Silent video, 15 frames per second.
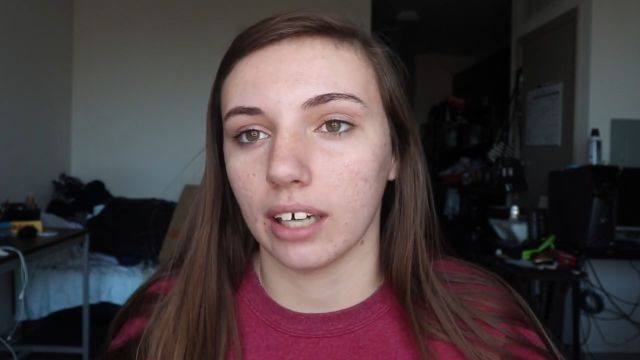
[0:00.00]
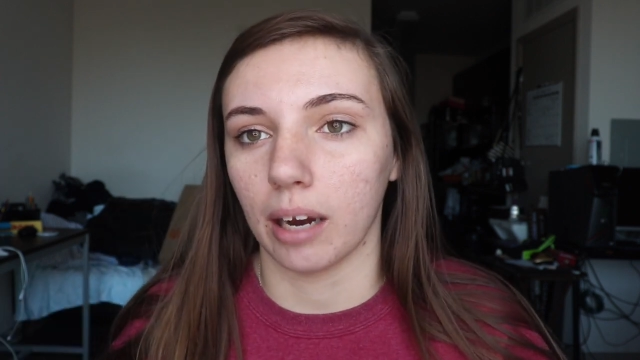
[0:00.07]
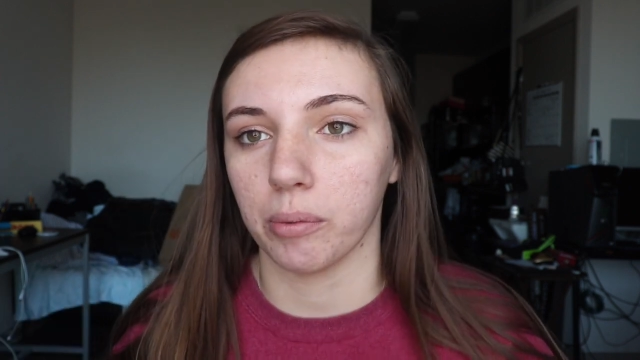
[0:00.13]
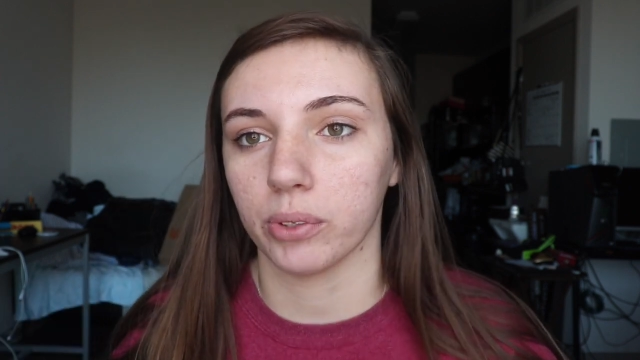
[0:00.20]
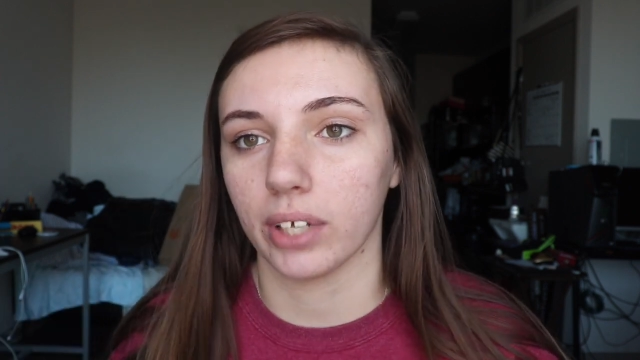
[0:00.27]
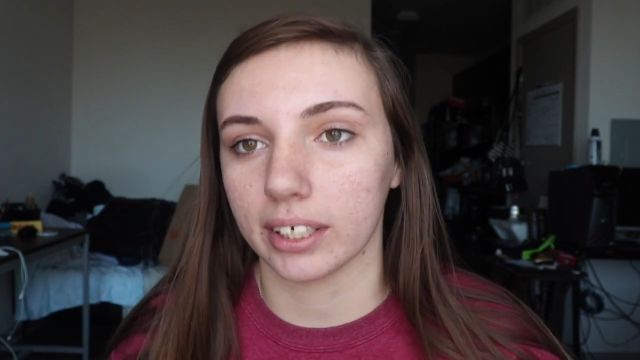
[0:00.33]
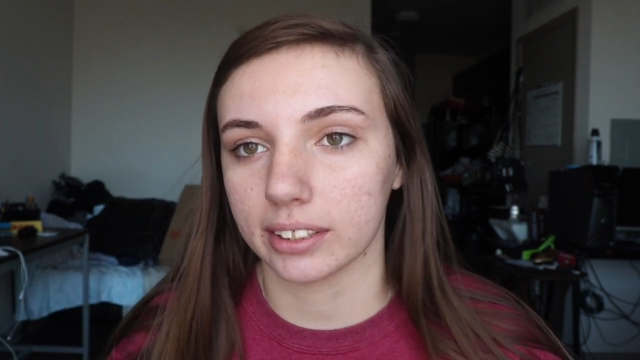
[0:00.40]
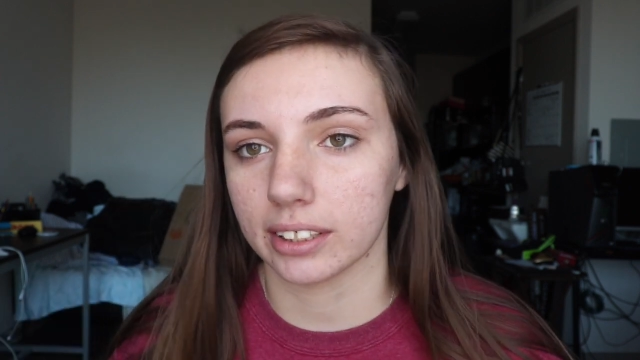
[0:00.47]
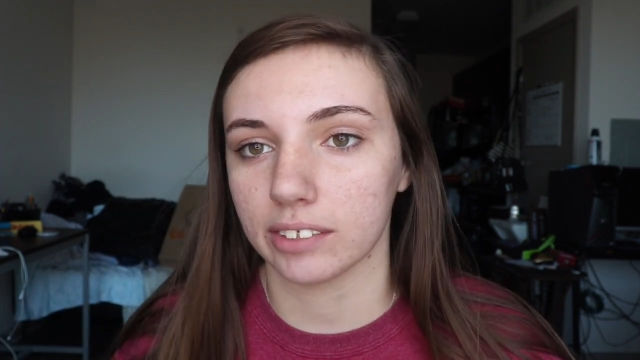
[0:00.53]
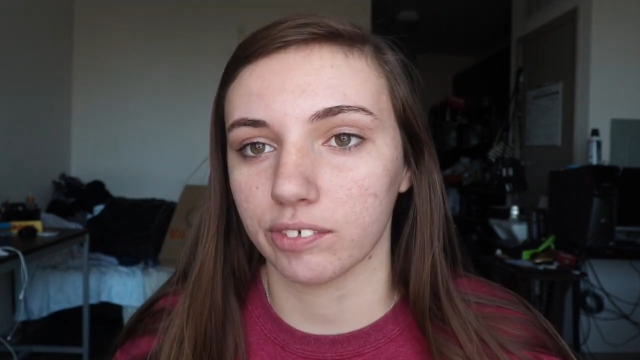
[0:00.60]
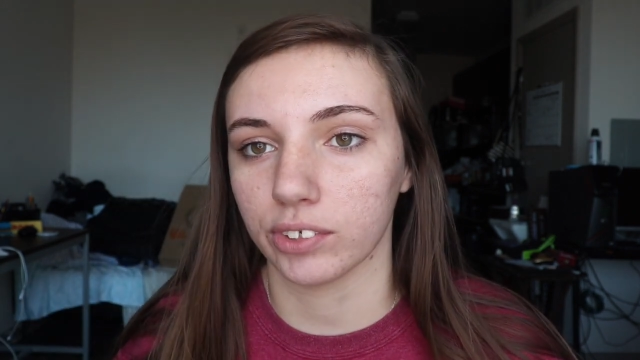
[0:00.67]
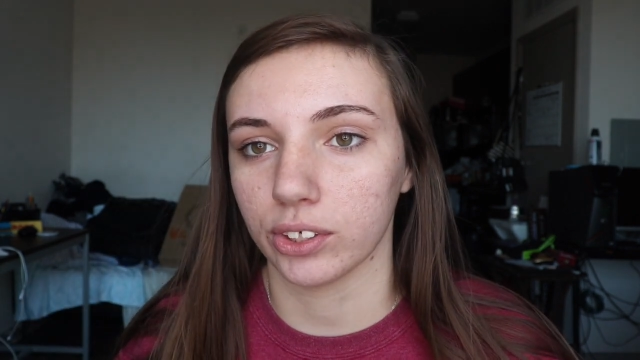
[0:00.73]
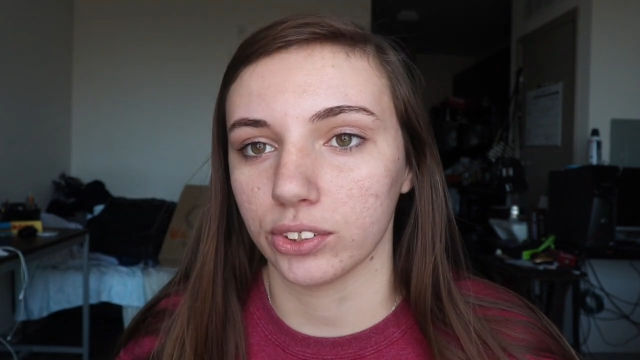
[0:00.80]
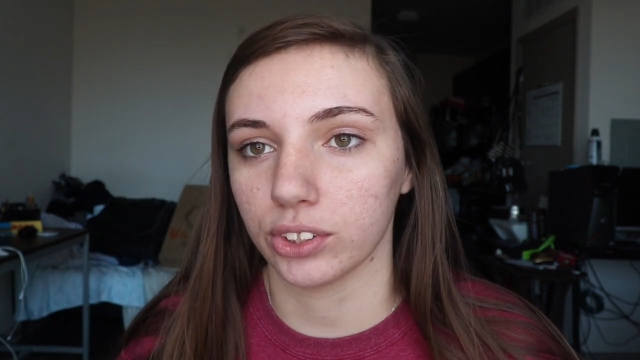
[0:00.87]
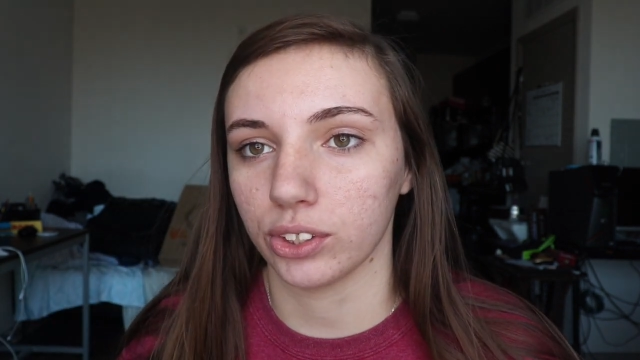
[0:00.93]
I'm Alexis,
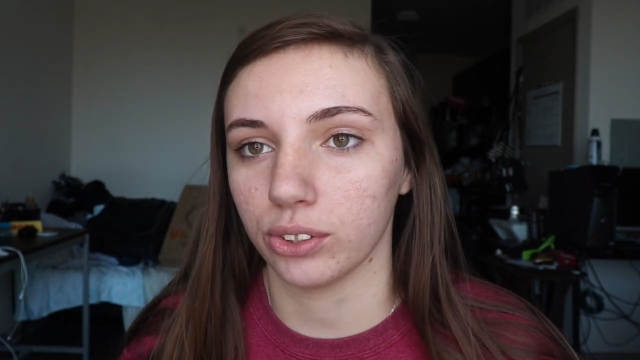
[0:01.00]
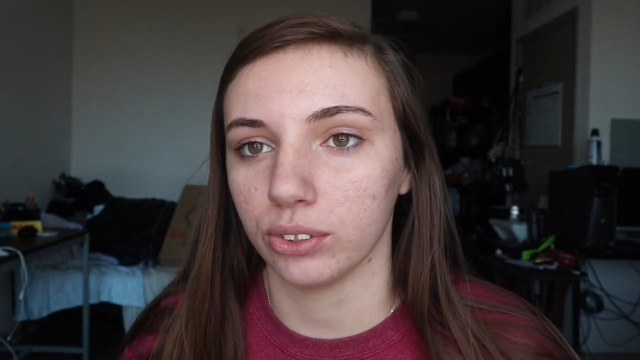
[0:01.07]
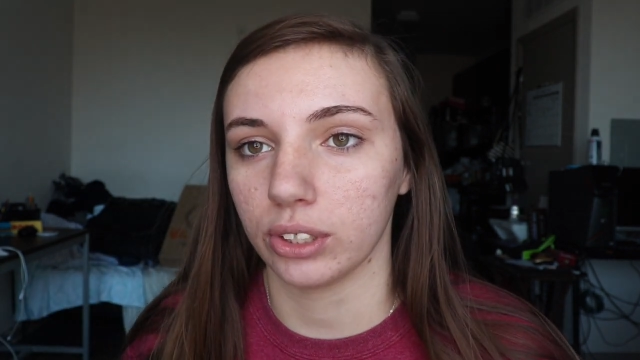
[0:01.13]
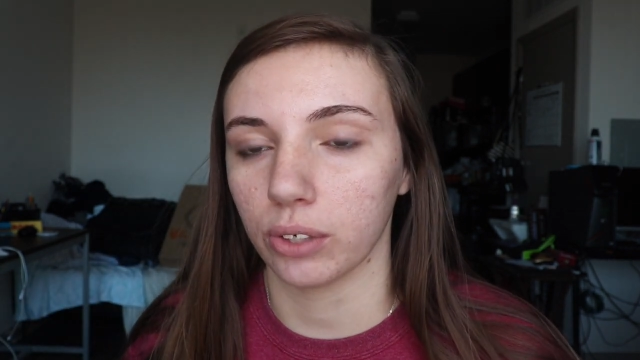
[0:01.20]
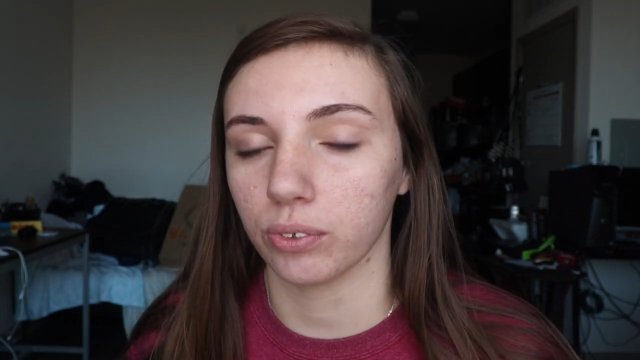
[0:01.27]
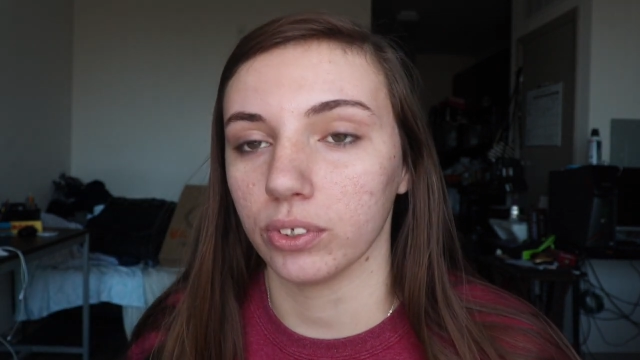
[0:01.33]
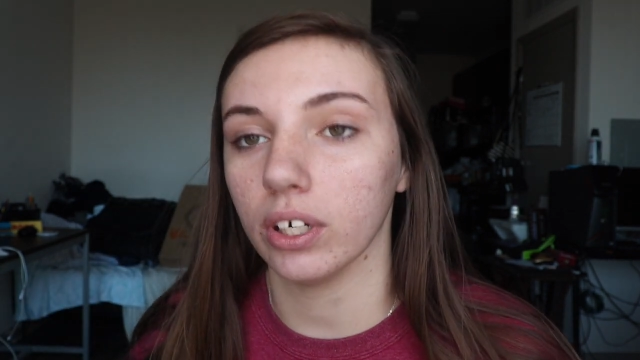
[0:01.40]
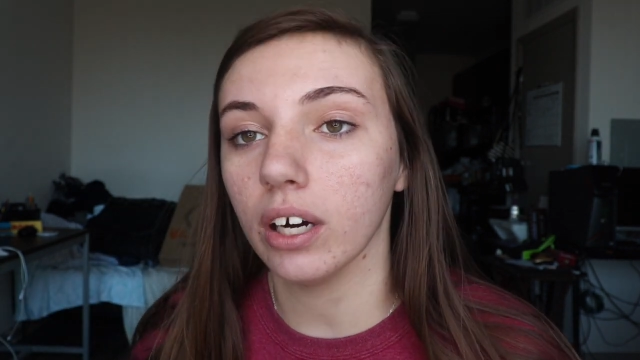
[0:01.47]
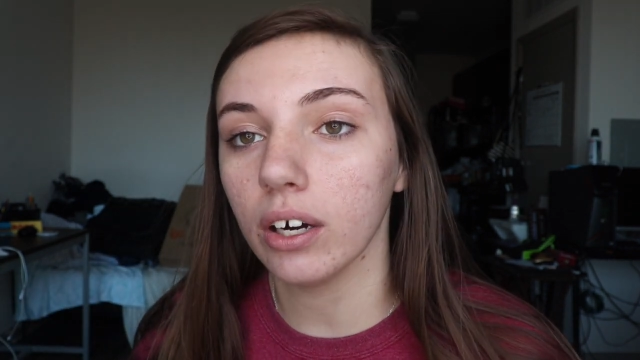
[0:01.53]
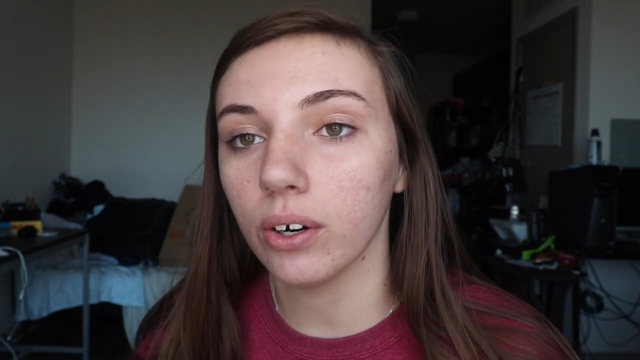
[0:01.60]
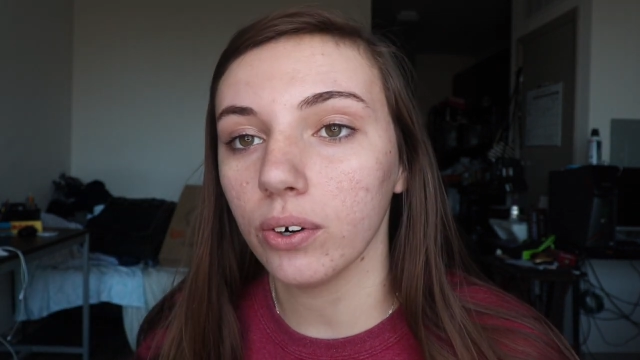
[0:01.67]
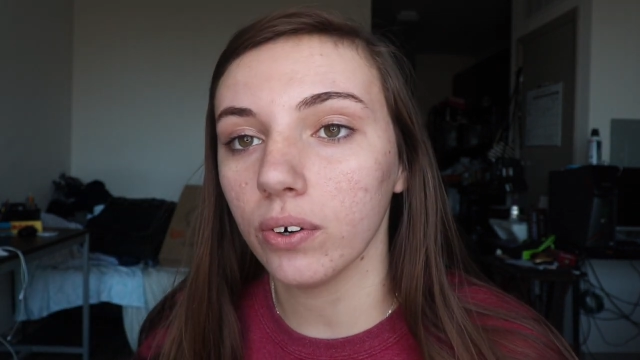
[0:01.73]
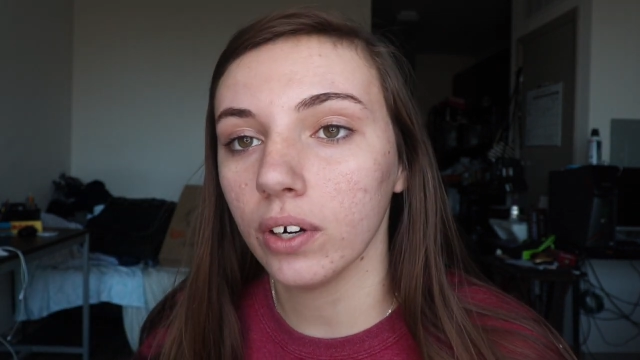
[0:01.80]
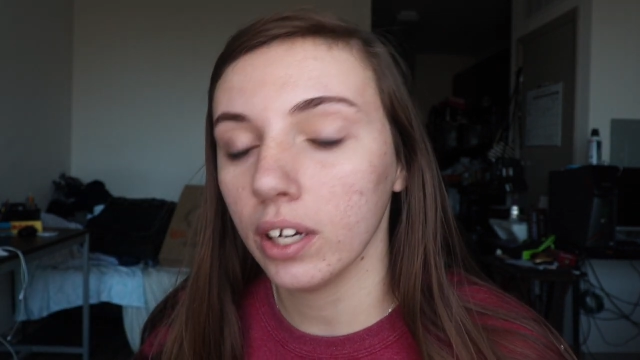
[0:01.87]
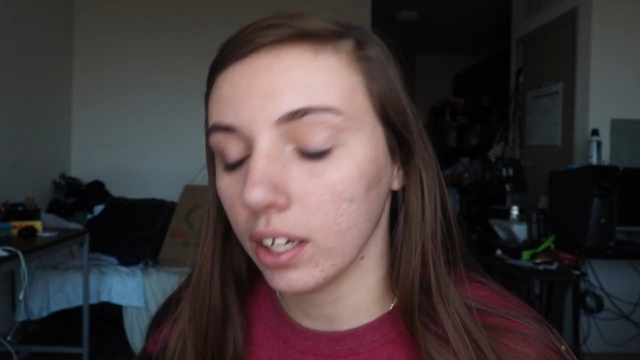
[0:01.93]
for those of you who don't
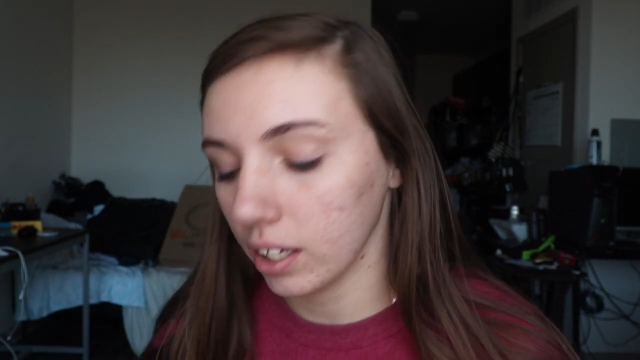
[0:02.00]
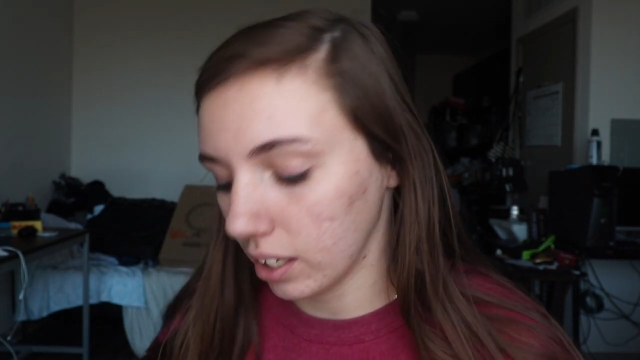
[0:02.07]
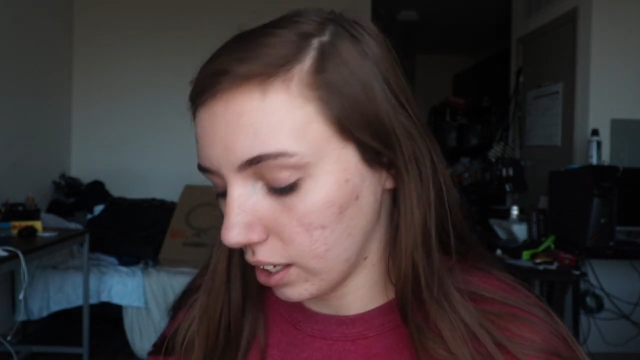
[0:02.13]
know.